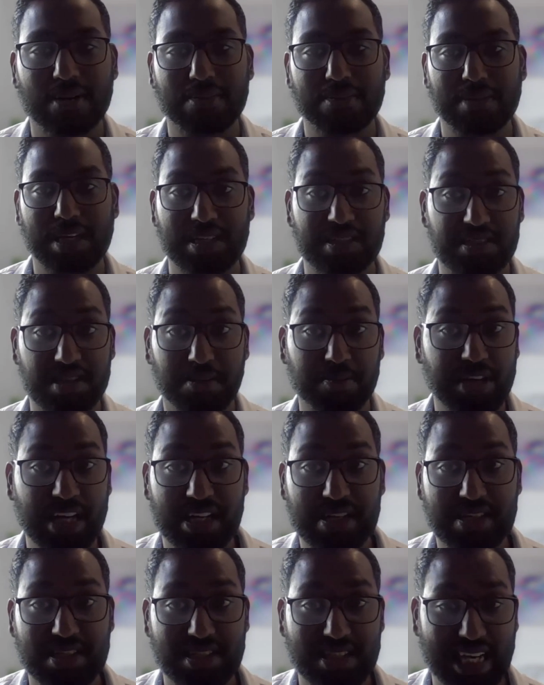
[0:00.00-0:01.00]
in some
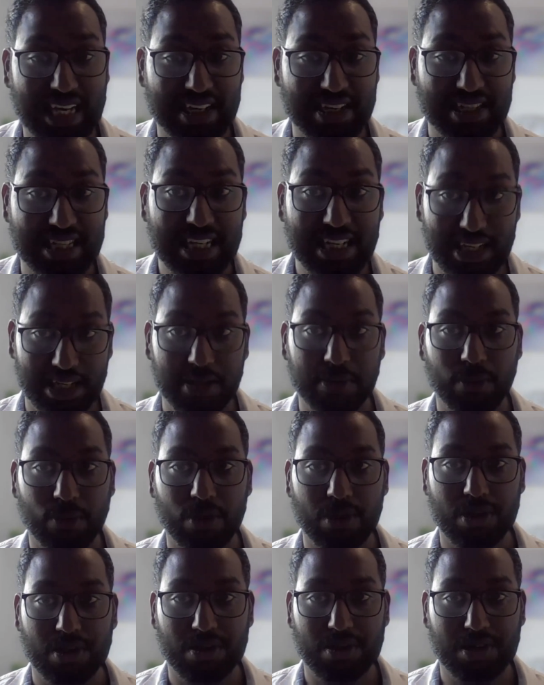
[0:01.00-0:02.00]
cases exceeding what
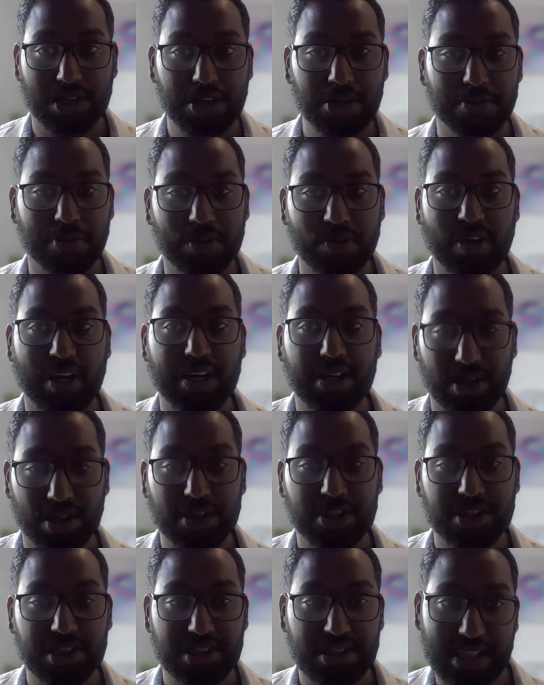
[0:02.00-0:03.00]
human
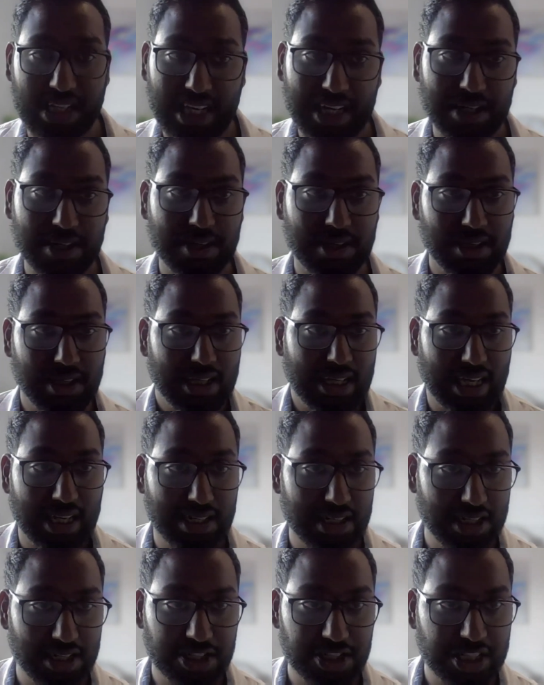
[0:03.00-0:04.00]
radiologists can
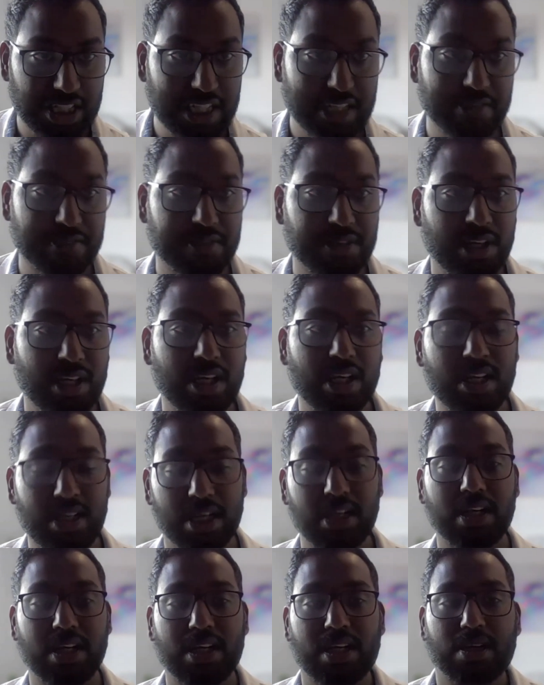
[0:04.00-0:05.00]
achieve,
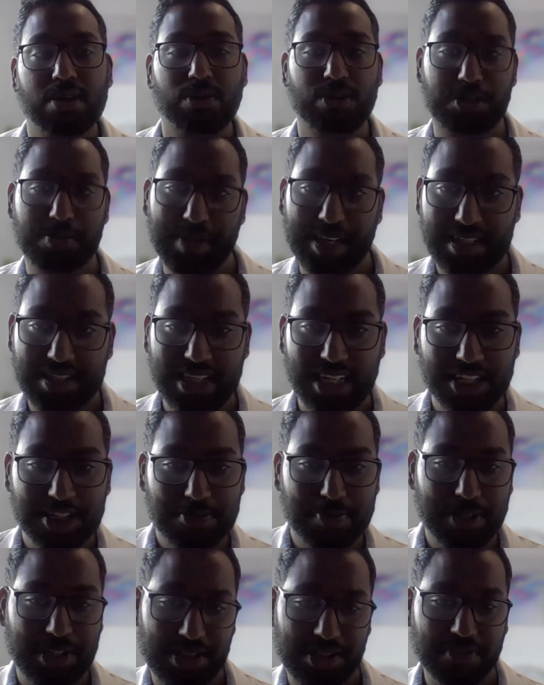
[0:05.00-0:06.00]
which makes sense
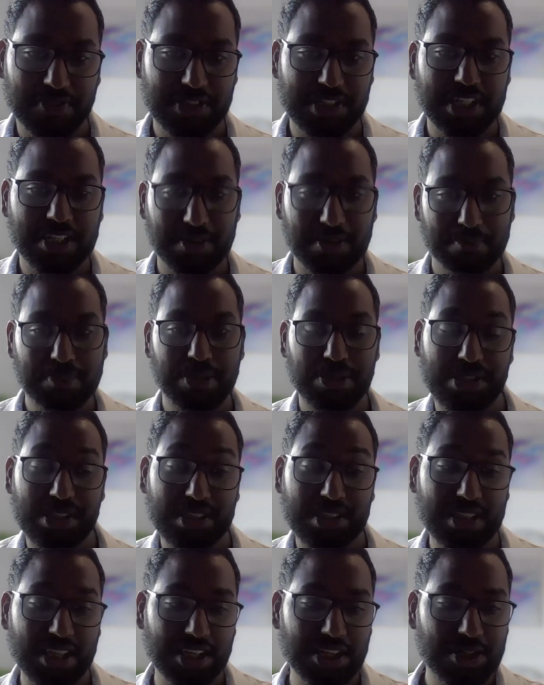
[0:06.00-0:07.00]
because obviously computers
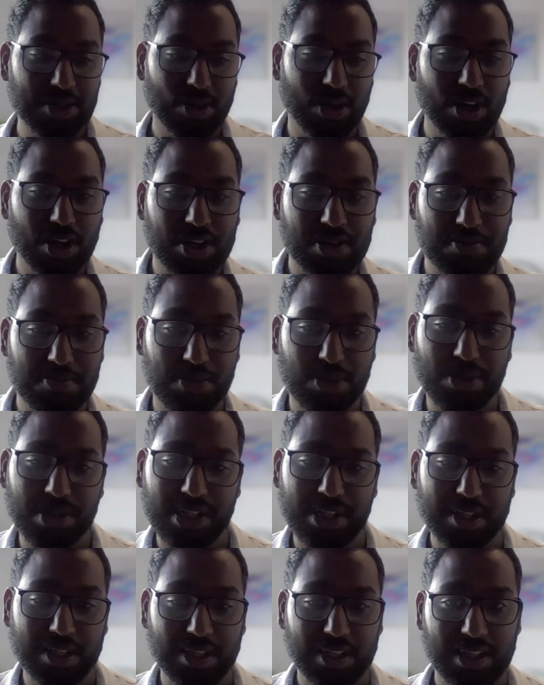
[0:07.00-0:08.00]
can do a lot more
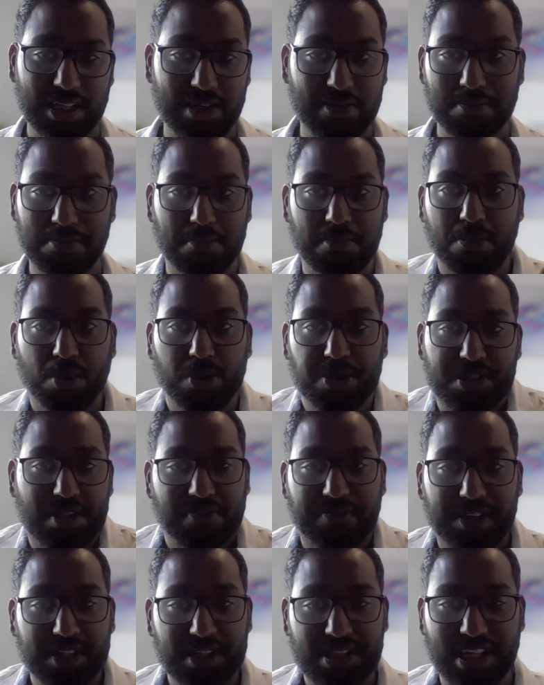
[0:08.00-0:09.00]
than most of
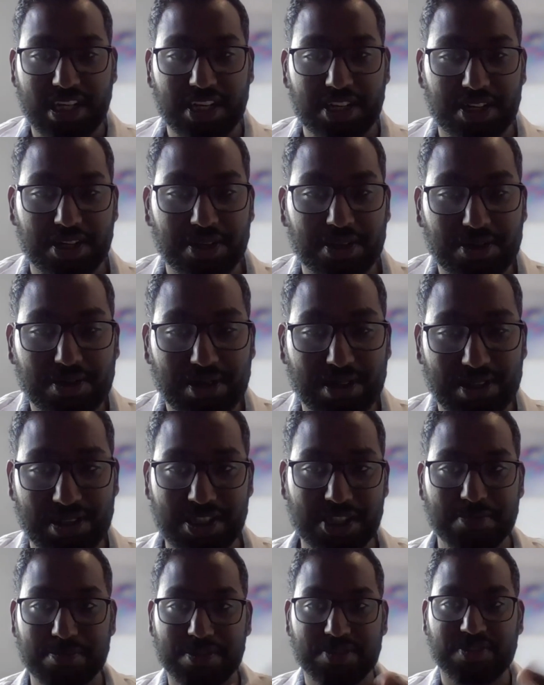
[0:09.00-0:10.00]
us can do in
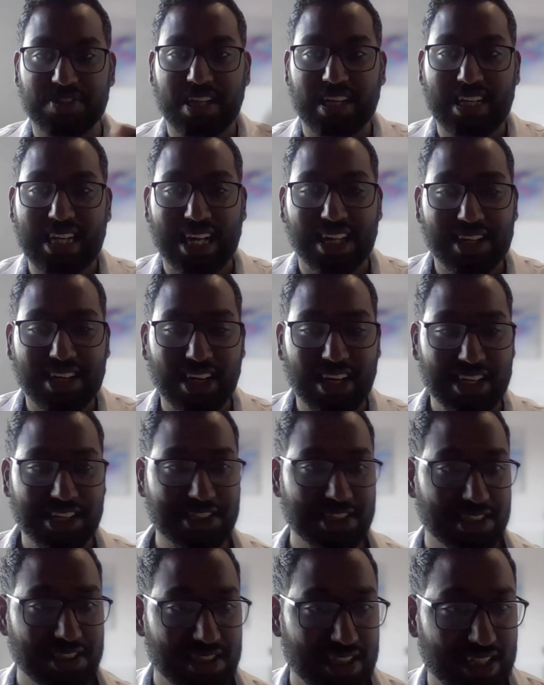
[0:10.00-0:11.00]
terms of, say,
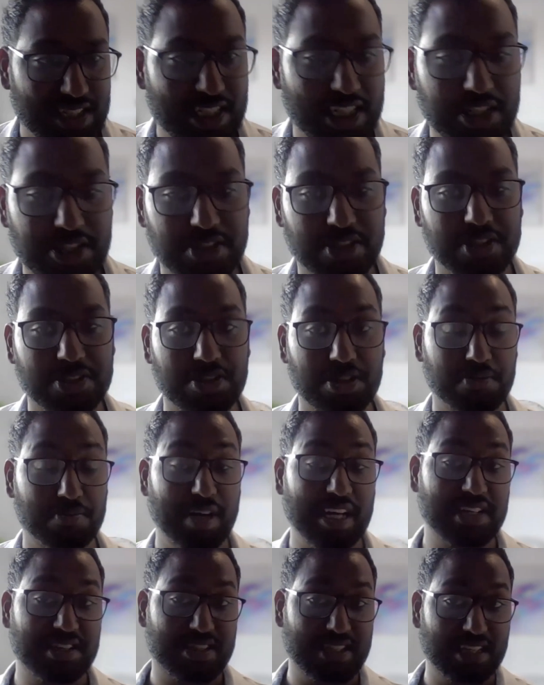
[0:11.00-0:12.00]
calculations, etc. So it
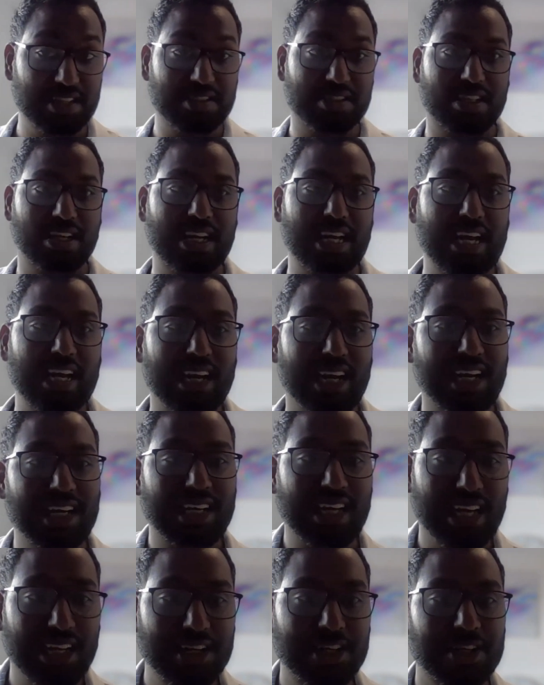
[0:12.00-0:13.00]
makes sense that AI
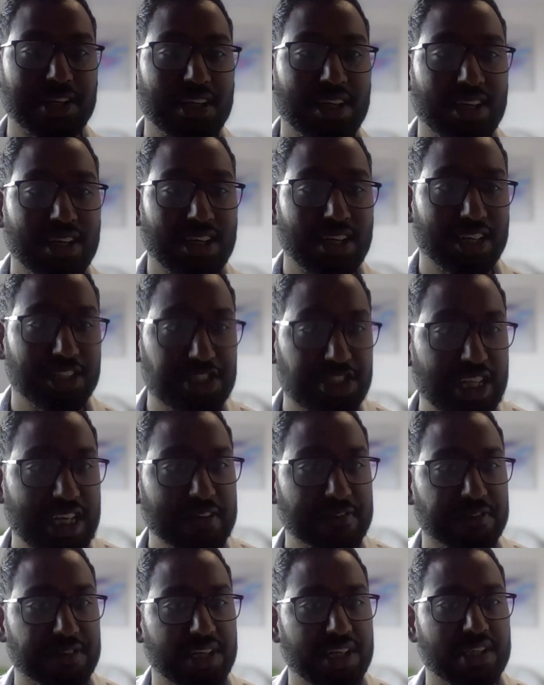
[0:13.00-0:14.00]
can achieve
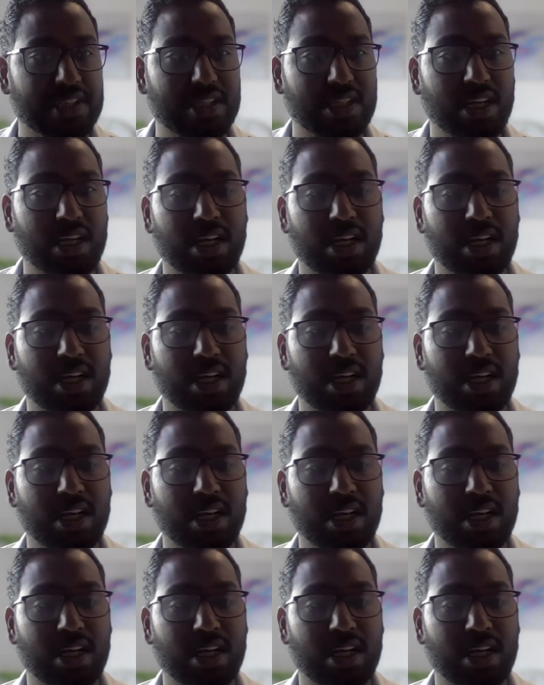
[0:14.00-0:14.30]
this.